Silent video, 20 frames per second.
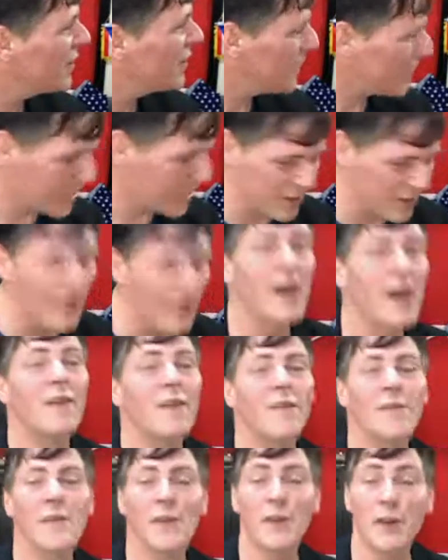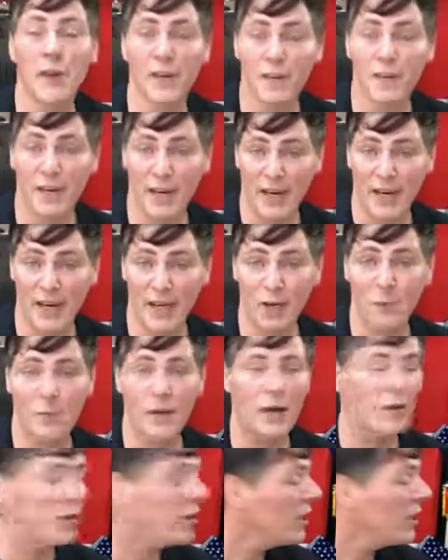and that there is a higher
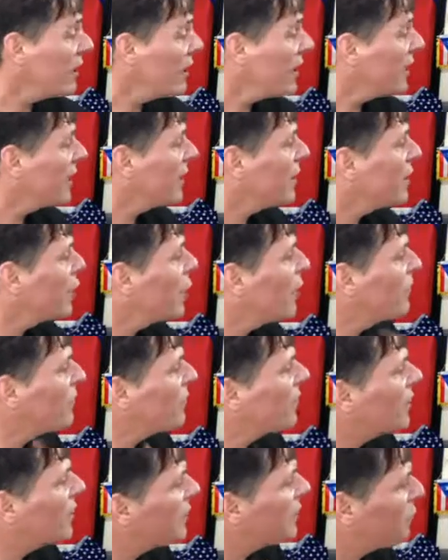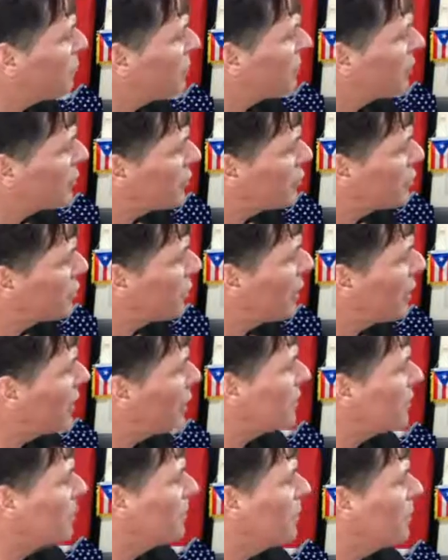power, and that I'm very spiritual.
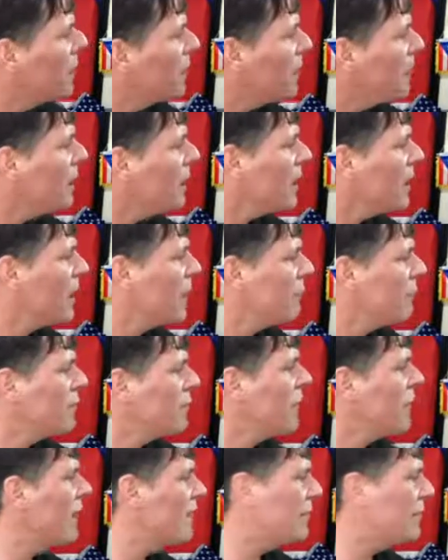I realize